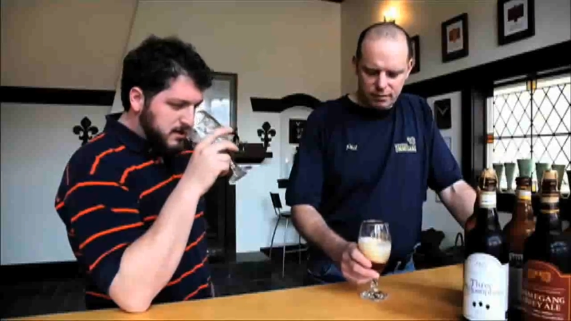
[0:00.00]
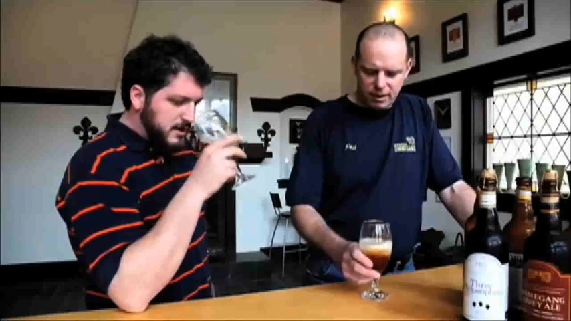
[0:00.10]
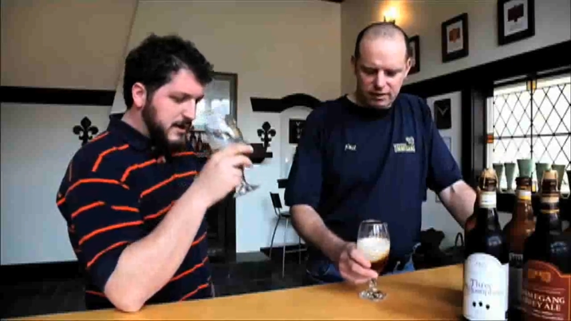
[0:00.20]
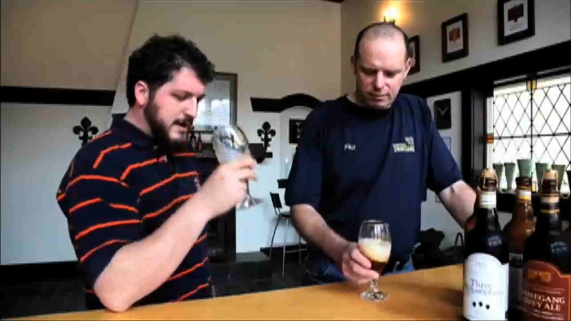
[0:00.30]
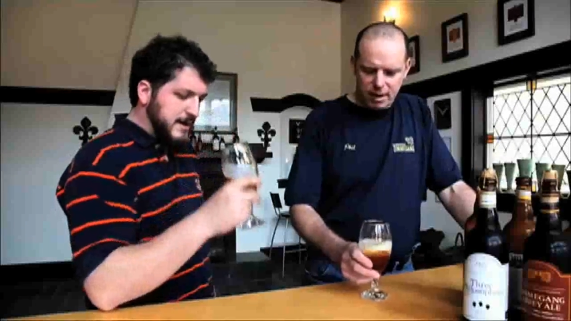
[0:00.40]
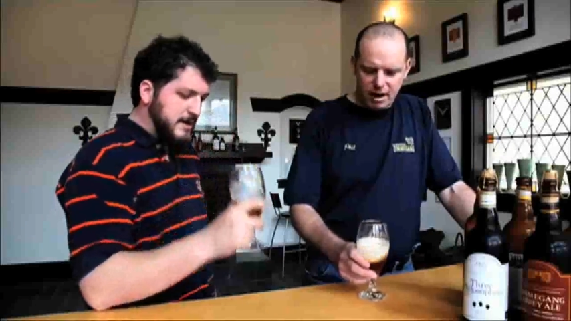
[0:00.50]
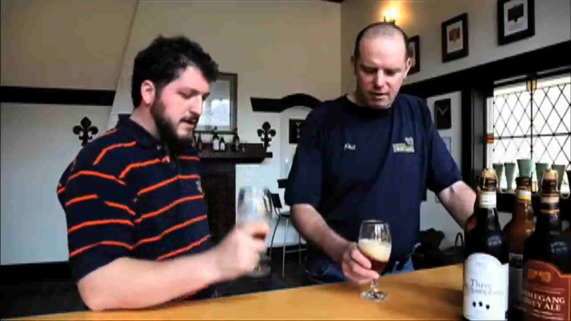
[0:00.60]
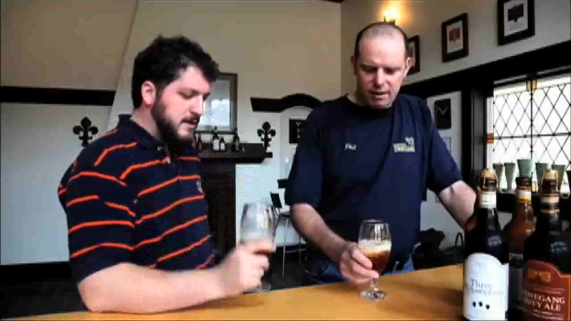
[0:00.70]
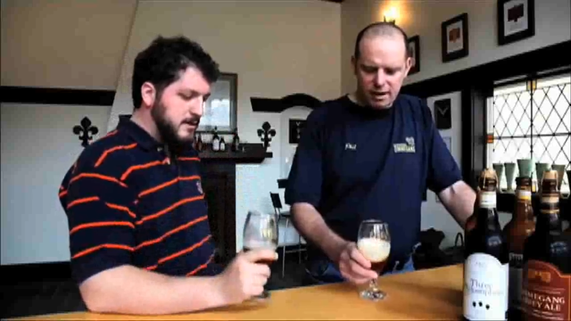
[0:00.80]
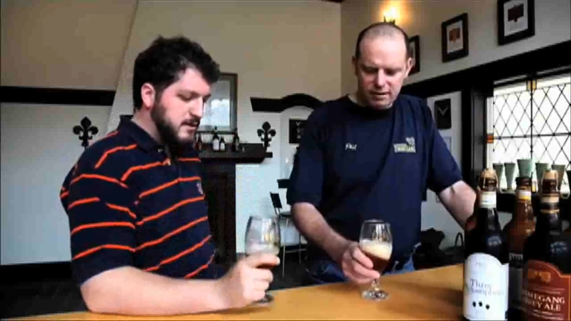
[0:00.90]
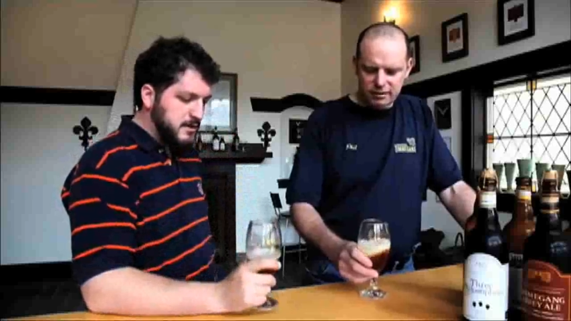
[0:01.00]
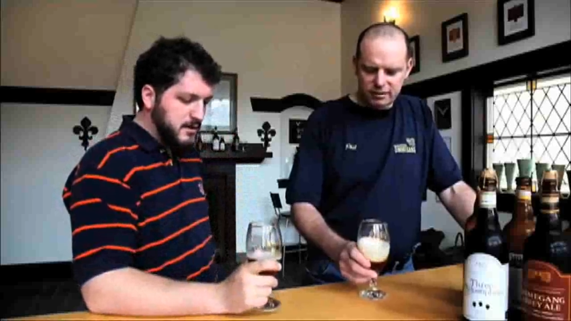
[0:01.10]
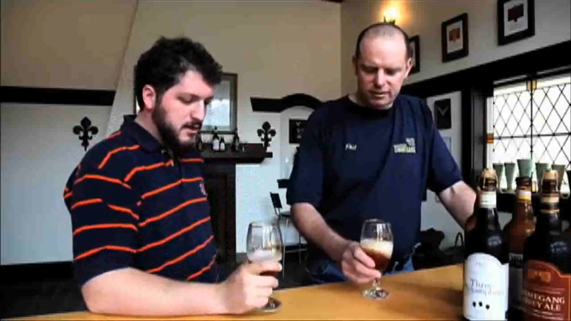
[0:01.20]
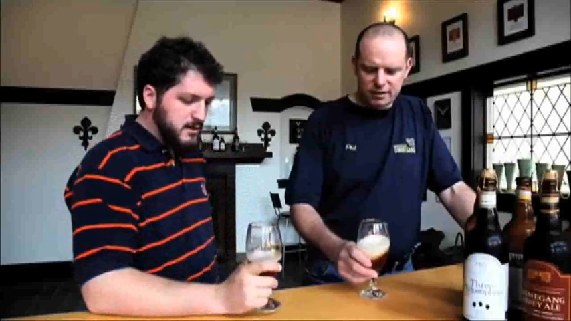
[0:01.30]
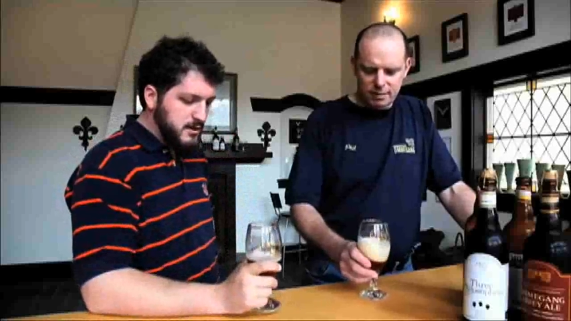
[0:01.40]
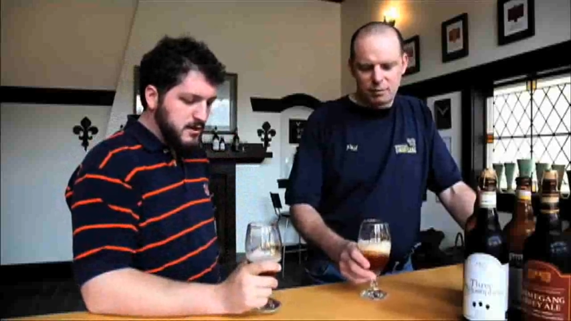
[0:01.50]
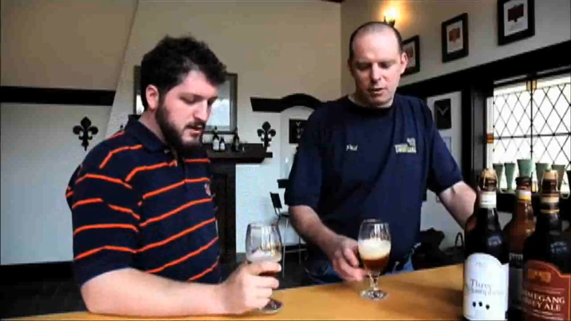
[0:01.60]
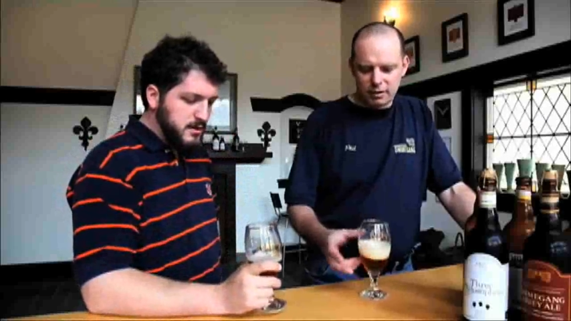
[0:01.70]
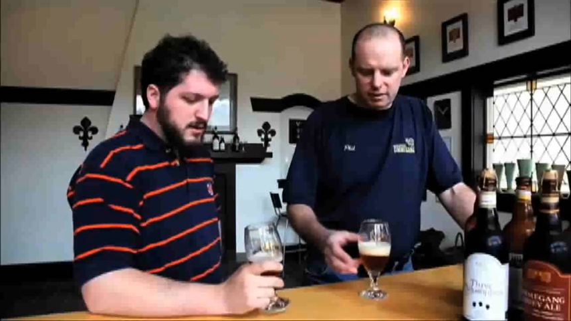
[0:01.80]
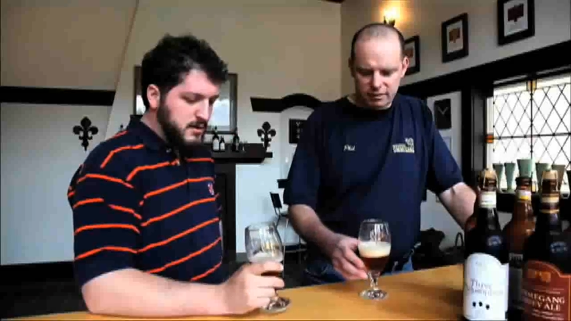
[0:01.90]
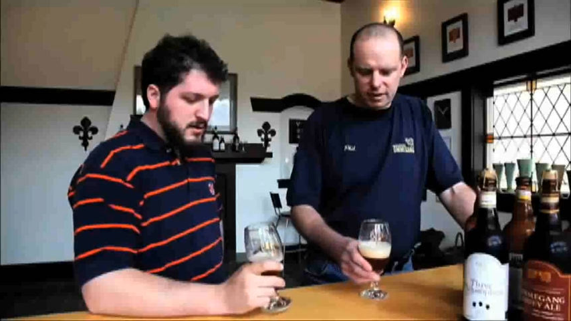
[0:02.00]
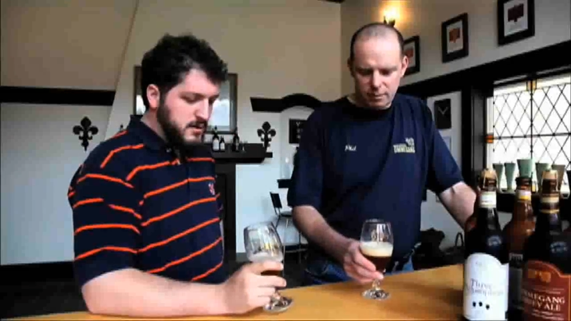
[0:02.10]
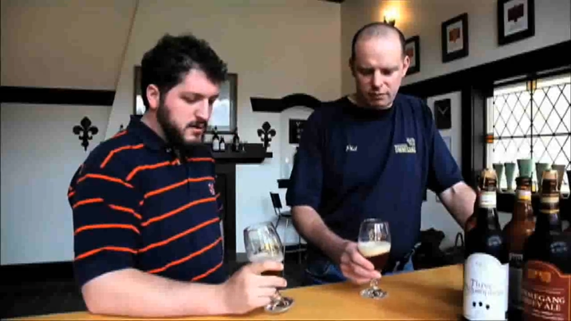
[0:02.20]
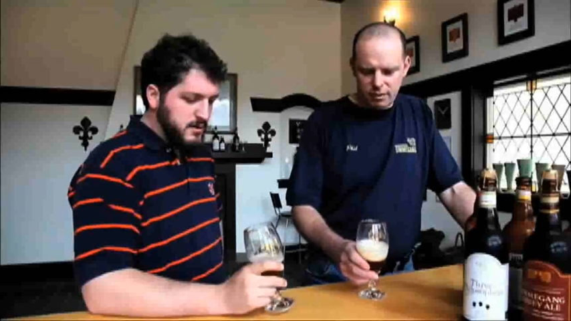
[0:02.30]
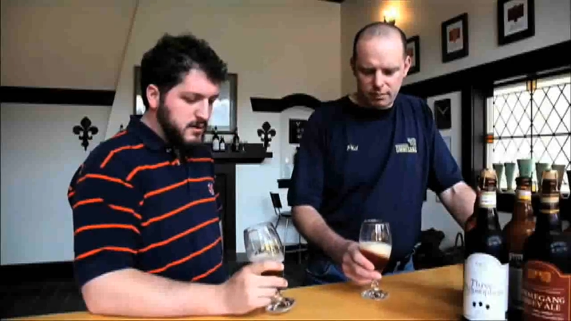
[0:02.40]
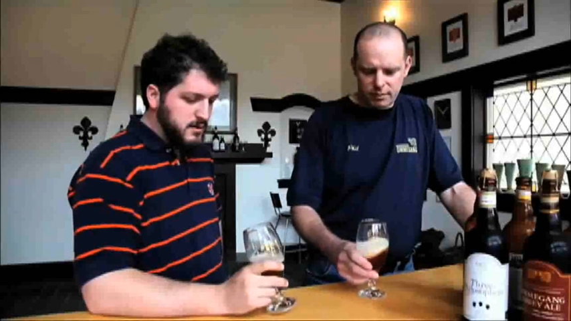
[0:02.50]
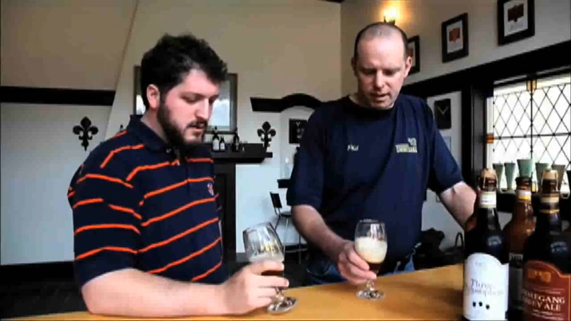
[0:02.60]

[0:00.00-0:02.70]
Speaker 1: grains of paradise. I mean, relatively up front.